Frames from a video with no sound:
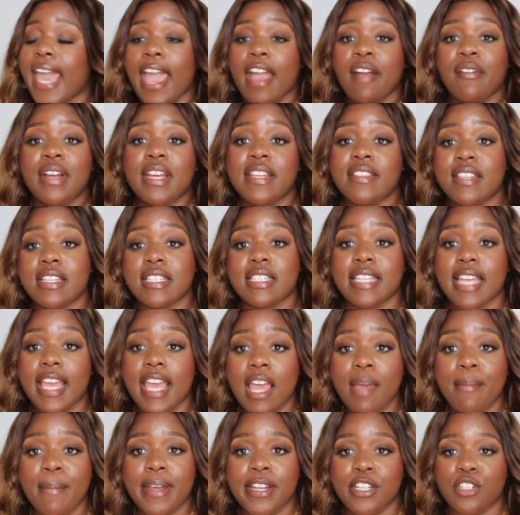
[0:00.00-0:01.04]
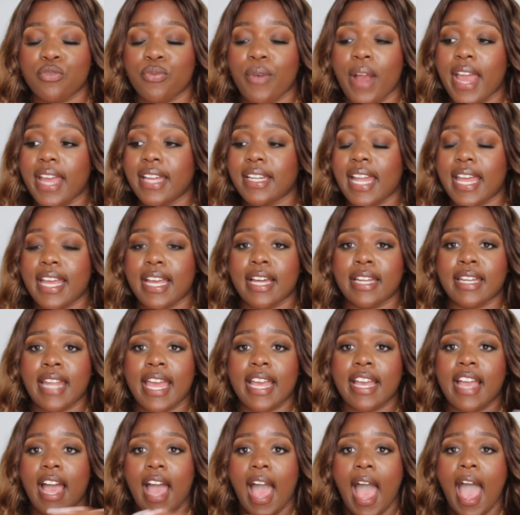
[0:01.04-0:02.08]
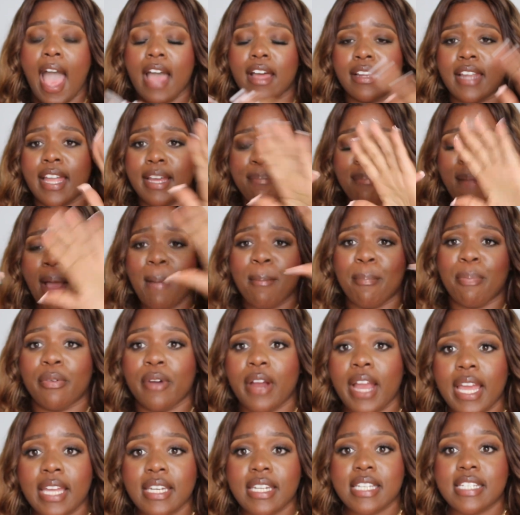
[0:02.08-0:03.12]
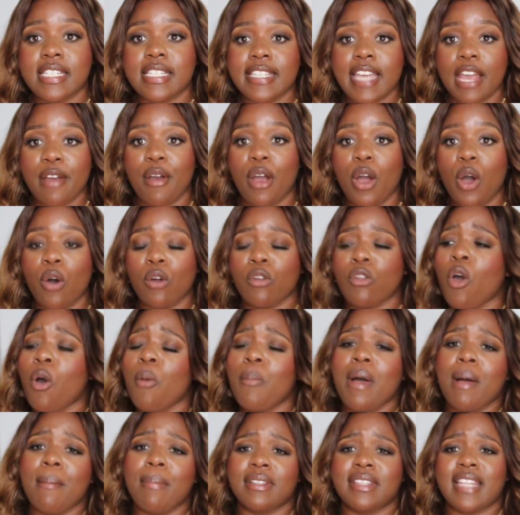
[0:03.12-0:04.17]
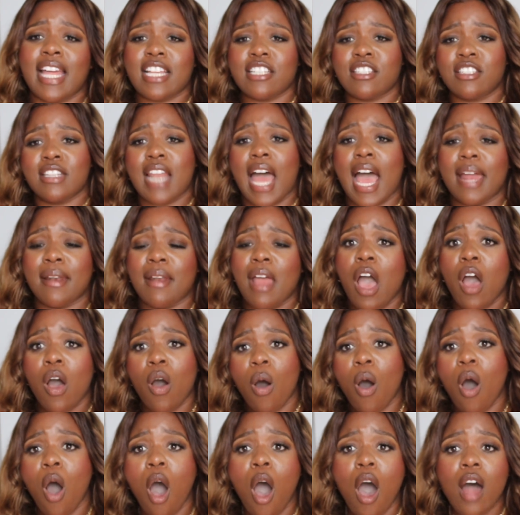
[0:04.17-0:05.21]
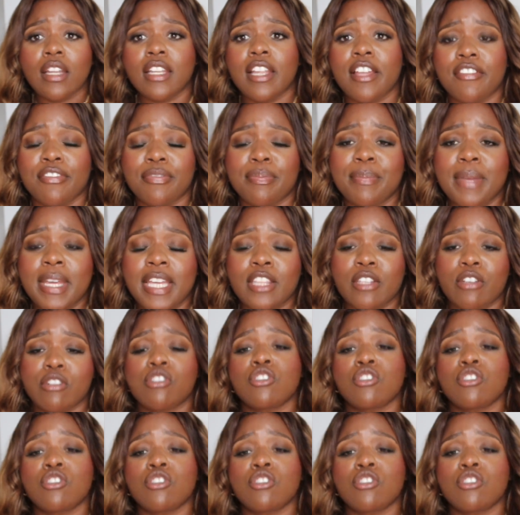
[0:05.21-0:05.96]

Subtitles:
carry this image, right? Like my brand is Mssaraholoba, but that's not all of me.